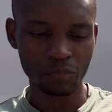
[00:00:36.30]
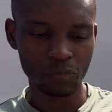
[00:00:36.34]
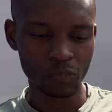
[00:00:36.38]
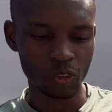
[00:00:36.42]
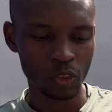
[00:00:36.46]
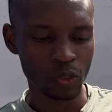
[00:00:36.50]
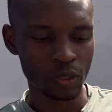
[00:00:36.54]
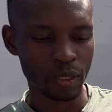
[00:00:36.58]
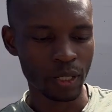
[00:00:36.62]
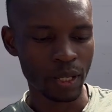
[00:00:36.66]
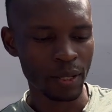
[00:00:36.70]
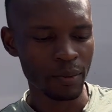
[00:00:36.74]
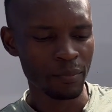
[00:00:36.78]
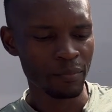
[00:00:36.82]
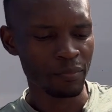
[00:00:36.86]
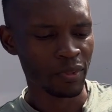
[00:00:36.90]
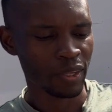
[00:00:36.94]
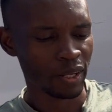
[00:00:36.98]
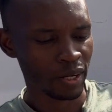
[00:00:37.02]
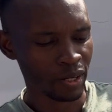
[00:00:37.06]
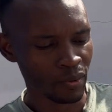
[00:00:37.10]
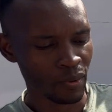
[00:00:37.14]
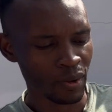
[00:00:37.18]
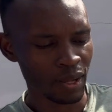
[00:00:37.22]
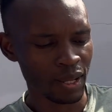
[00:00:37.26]
Okay,
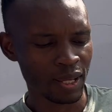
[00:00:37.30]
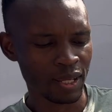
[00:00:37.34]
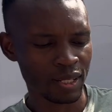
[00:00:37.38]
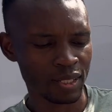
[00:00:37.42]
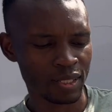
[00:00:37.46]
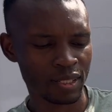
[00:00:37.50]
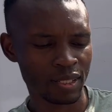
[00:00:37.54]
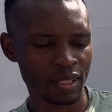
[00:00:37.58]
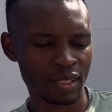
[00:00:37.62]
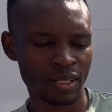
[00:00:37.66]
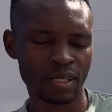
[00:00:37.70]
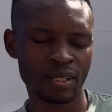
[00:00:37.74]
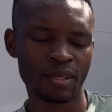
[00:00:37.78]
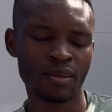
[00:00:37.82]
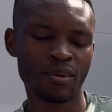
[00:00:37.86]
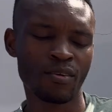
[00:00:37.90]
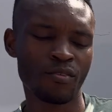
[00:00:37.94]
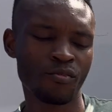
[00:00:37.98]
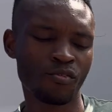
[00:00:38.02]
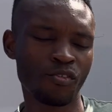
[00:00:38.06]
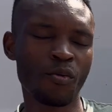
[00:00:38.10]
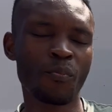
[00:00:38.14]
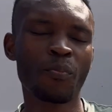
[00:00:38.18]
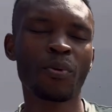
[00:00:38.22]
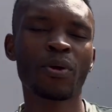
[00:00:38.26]
required
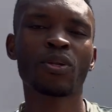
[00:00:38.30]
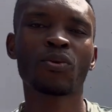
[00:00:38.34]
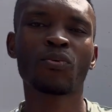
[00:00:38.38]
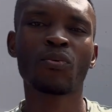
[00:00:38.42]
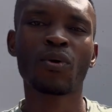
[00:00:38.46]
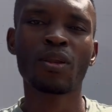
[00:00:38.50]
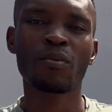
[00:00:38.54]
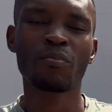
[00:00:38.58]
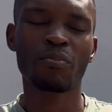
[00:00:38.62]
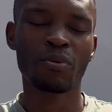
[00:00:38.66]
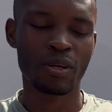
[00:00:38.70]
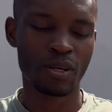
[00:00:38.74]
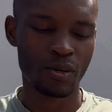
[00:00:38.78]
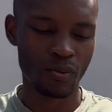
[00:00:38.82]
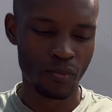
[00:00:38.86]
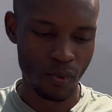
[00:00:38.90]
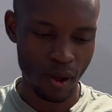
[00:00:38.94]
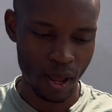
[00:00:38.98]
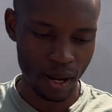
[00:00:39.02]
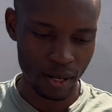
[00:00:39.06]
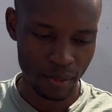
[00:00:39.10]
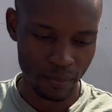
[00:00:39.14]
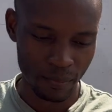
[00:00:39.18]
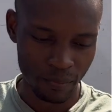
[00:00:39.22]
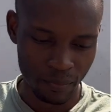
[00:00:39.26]

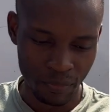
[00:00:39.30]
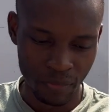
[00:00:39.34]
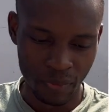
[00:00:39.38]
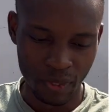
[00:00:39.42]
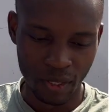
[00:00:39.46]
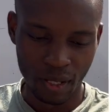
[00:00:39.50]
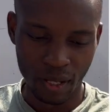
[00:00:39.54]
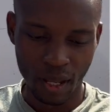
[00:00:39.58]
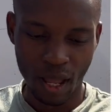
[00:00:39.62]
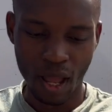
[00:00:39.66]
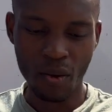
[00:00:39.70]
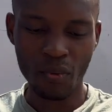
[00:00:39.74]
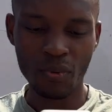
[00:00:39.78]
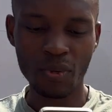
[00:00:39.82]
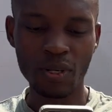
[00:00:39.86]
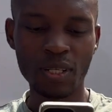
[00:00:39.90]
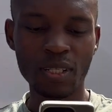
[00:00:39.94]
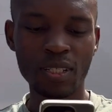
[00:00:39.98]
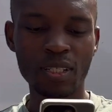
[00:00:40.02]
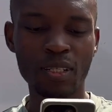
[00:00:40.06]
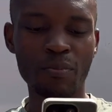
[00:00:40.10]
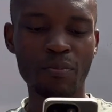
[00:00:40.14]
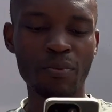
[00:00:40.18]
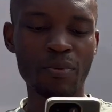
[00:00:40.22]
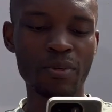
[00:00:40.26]
4.1.1. Calculate
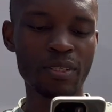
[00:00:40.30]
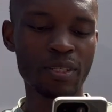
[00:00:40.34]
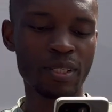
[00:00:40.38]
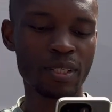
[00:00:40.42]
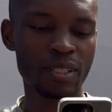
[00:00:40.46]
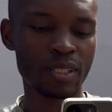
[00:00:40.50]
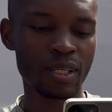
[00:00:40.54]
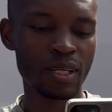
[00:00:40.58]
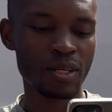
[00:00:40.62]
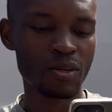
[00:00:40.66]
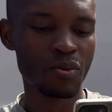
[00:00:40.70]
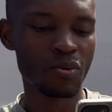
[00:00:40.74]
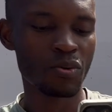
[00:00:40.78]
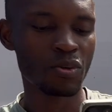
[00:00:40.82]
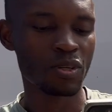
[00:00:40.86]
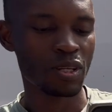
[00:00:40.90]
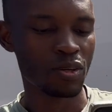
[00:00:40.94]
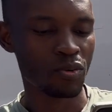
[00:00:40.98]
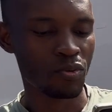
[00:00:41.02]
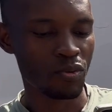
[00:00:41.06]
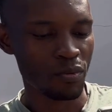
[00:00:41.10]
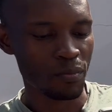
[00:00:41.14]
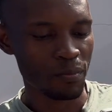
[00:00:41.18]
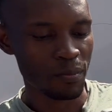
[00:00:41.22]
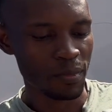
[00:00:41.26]
depreciation on
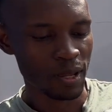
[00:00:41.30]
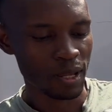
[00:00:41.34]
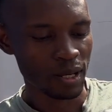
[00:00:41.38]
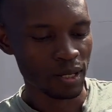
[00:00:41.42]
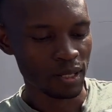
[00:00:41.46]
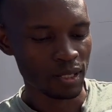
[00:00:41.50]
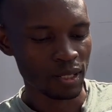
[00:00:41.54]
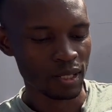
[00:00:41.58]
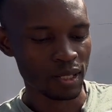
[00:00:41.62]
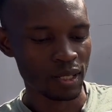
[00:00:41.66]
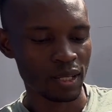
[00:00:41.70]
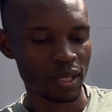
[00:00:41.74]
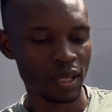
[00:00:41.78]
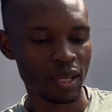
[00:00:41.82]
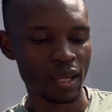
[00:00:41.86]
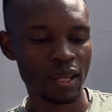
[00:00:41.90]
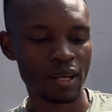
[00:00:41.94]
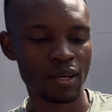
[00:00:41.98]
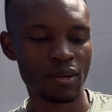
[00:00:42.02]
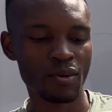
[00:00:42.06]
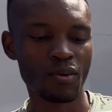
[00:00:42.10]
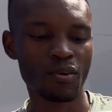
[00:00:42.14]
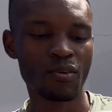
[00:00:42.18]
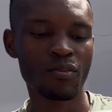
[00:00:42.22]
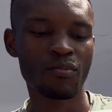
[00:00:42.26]
equipment and
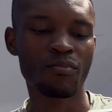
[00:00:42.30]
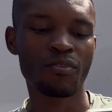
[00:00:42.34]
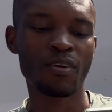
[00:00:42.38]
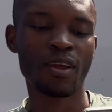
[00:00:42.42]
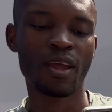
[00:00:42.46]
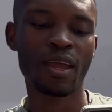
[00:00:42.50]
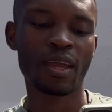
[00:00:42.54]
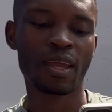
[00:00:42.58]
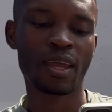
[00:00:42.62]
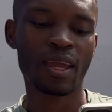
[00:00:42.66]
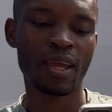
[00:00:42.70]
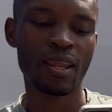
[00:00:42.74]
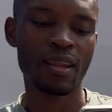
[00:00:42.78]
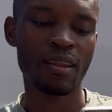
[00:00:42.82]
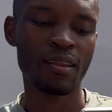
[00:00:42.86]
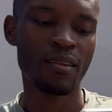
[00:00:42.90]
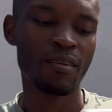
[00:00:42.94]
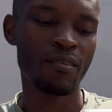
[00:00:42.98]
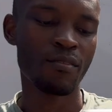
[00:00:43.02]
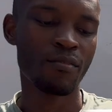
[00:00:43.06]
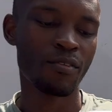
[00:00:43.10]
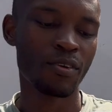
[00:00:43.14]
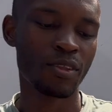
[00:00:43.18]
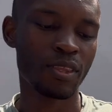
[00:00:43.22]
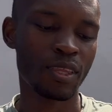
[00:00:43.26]
on vehicle
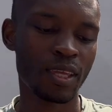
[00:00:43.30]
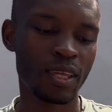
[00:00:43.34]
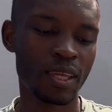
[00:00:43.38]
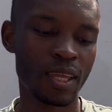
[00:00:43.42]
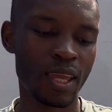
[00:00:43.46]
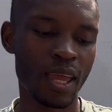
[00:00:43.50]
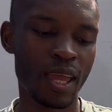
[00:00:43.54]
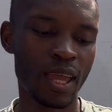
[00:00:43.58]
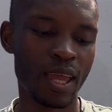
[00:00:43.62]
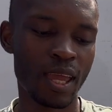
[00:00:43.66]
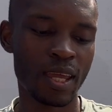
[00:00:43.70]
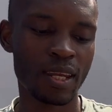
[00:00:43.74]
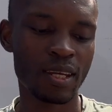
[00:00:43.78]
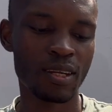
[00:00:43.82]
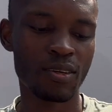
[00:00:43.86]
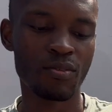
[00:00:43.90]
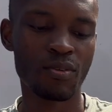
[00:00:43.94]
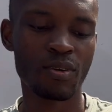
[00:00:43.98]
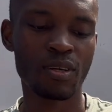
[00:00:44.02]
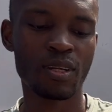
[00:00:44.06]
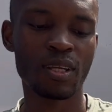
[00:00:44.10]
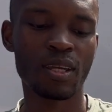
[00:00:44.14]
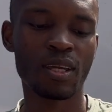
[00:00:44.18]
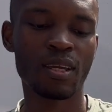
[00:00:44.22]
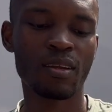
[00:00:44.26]
for the year end
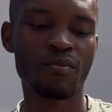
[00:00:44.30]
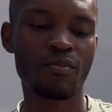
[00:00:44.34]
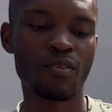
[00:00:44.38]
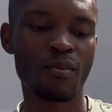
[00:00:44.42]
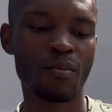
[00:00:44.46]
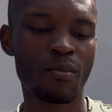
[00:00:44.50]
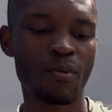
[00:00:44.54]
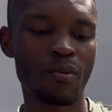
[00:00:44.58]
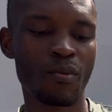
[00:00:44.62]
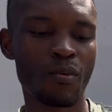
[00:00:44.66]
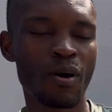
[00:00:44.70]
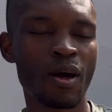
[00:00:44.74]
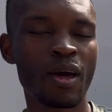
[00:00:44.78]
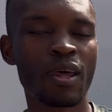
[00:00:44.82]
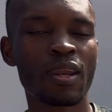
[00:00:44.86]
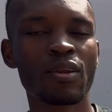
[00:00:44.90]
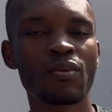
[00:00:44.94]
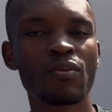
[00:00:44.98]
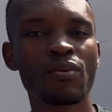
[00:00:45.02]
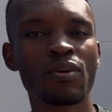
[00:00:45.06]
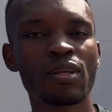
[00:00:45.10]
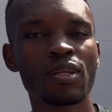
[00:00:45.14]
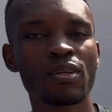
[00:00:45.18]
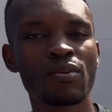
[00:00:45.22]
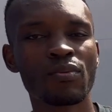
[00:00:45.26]
28 February
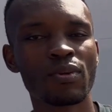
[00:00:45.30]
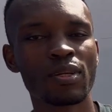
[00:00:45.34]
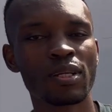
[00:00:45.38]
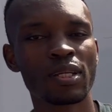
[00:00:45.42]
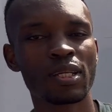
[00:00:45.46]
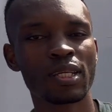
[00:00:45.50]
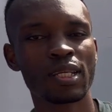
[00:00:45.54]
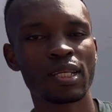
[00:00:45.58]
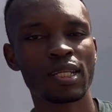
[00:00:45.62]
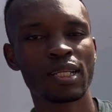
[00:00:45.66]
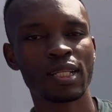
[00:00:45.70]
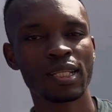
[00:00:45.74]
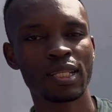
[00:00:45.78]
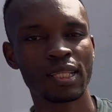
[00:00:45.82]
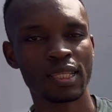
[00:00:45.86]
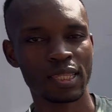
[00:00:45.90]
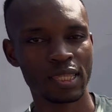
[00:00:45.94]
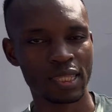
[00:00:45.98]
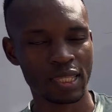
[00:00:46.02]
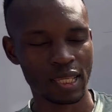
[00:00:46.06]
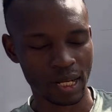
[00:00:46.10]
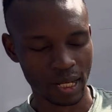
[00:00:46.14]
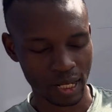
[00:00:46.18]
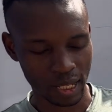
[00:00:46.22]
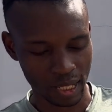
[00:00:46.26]

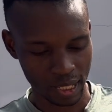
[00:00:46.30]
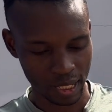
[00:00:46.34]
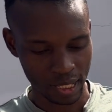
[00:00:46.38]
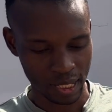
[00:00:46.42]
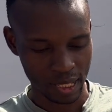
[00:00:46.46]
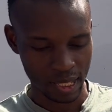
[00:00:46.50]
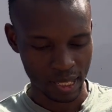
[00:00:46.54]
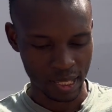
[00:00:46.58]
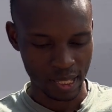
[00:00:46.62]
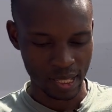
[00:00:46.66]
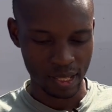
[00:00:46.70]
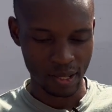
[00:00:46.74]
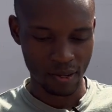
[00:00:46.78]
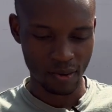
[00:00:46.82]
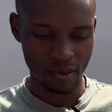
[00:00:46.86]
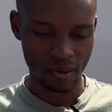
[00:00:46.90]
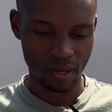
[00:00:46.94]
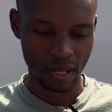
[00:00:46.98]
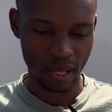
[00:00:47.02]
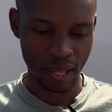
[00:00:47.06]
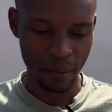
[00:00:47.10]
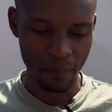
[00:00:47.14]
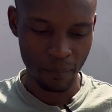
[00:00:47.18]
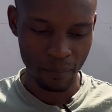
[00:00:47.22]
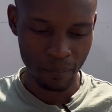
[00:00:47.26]
2023.
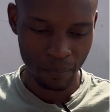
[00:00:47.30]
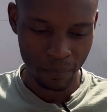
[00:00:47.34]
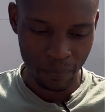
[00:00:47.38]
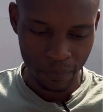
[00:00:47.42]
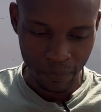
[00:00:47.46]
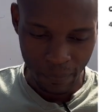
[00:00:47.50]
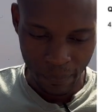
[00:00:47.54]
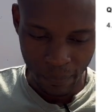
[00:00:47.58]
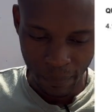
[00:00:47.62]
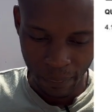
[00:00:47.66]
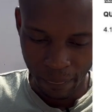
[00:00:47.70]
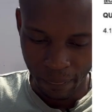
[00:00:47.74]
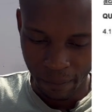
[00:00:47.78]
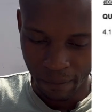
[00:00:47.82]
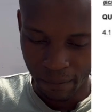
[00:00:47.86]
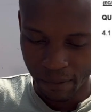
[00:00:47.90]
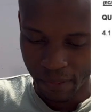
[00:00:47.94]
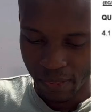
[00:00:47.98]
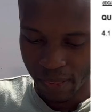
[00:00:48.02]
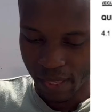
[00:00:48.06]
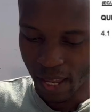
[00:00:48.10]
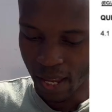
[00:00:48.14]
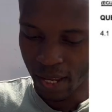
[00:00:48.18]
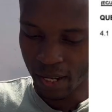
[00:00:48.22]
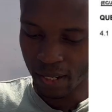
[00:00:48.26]
Okay,
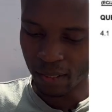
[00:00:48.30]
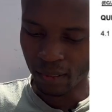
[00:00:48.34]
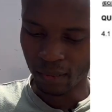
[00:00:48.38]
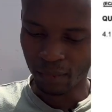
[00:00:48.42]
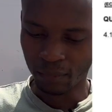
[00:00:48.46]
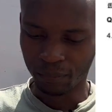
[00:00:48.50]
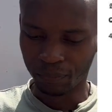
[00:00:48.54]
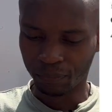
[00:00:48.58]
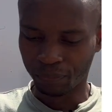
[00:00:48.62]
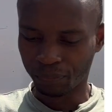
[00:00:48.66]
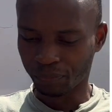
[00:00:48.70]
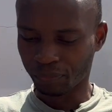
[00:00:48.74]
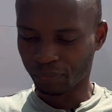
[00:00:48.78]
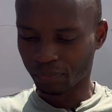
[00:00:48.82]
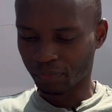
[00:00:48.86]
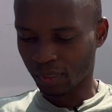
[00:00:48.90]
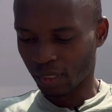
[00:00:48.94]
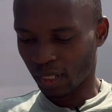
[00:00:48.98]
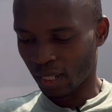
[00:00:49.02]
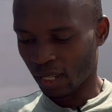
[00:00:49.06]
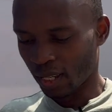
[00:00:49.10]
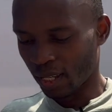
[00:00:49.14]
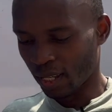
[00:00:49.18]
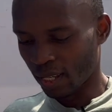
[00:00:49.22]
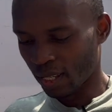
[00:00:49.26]
then
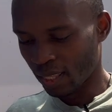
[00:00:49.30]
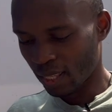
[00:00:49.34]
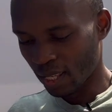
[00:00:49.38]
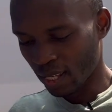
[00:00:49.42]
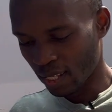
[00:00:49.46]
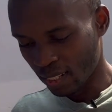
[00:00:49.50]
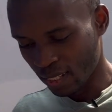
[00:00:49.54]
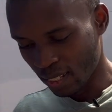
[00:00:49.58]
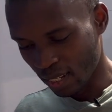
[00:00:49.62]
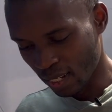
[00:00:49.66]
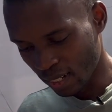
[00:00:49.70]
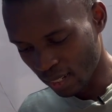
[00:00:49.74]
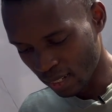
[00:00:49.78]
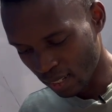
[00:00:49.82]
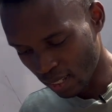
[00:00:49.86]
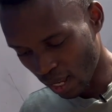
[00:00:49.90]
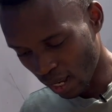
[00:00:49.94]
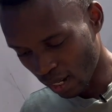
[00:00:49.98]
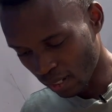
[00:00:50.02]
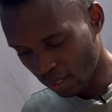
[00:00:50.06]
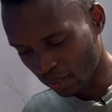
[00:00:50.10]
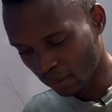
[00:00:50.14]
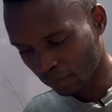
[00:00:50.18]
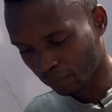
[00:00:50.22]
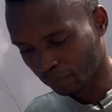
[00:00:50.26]
uh, they said
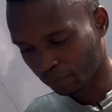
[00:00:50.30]
that